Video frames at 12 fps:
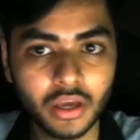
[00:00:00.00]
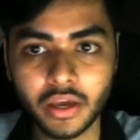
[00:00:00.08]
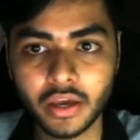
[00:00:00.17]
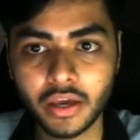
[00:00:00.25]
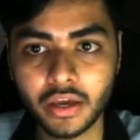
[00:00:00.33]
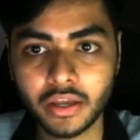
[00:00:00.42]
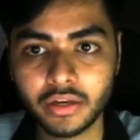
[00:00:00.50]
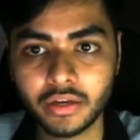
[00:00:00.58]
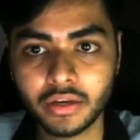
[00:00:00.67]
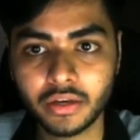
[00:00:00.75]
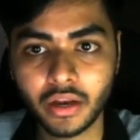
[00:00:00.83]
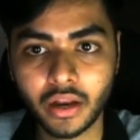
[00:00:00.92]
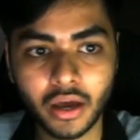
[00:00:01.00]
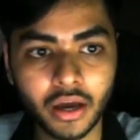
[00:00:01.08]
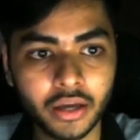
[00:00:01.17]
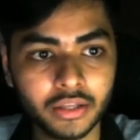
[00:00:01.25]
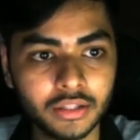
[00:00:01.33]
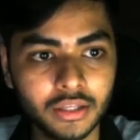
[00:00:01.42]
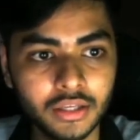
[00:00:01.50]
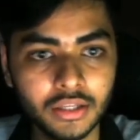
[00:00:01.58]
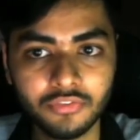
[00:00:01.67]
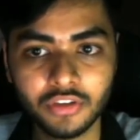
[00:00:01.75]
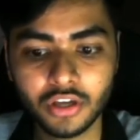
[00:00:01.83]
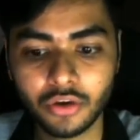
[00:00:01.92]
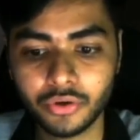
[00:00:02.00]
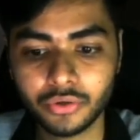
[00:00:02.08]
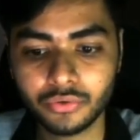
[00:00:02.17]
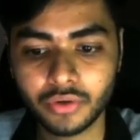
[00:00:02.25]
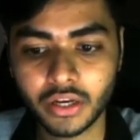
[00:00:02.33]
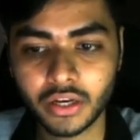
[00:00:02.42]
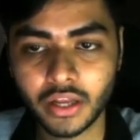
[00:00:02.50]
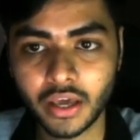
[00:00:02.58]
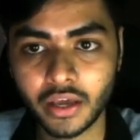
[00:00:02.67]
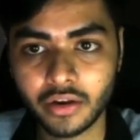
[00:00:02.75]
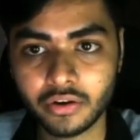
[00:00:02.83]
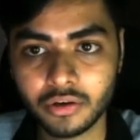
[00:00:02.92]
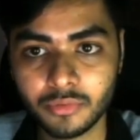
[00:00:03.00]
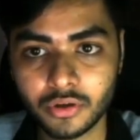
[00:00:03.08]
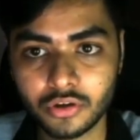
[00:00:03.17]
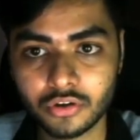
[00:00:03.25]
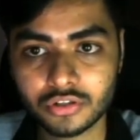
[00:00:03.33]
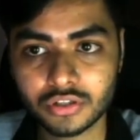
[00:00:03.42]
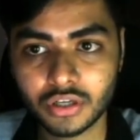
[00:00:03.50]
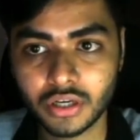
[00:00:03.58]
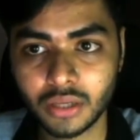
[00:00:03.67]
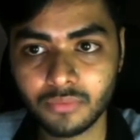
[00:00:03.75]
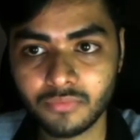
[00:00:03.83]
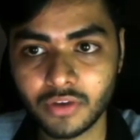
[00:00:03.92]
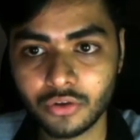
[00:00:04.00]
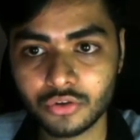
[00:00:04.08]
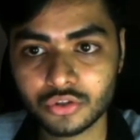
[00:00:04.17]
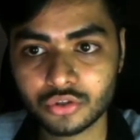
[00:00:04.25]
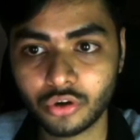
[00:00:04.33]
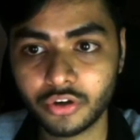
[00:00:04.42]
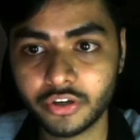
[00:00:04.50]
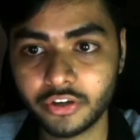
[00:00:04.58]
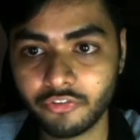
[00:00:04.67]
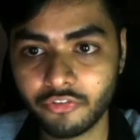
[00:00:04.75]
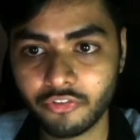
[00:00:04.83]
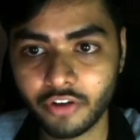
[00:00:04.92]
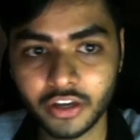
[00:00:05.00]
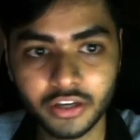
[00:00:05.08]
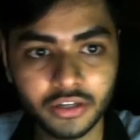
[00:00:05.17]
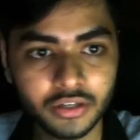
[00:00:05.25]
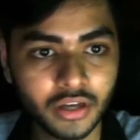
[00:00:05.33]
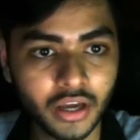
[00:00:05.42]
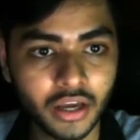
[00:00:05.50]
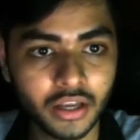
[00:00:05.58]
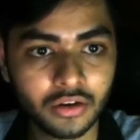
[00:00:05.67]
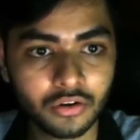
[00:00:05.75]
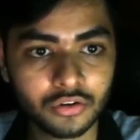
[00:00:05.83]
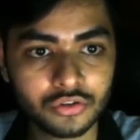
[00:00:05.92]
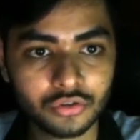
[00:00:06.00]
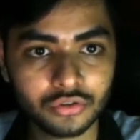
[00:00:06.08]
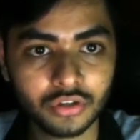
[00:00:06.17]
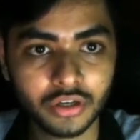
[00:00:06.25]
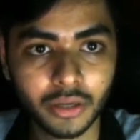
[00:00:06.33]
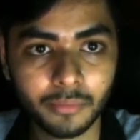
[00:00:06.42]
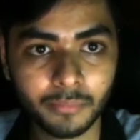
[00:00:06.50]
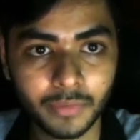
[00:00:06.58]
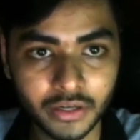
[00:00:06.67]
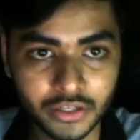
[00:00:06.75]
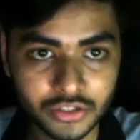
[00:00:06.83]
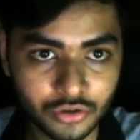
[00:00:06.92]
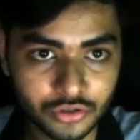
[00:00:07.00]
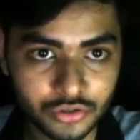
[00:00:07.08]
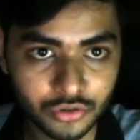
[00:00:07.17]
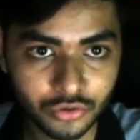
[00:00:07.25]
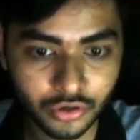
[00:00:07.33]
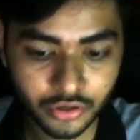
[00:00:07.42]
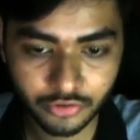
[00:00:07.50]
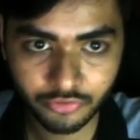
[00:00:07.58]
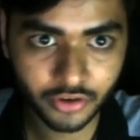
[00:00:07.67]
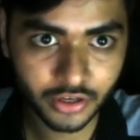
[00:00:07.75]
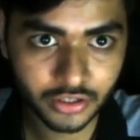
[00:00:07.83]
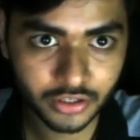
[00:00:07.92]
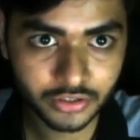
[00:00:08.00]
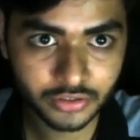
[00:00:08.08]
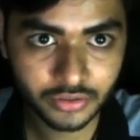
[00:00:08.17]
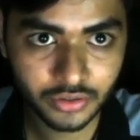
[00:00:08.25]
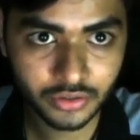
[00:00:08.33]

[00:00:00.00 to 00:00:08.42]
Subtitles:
and I think we are going to get an error because the name value is not defined, and also the template is also not defined here.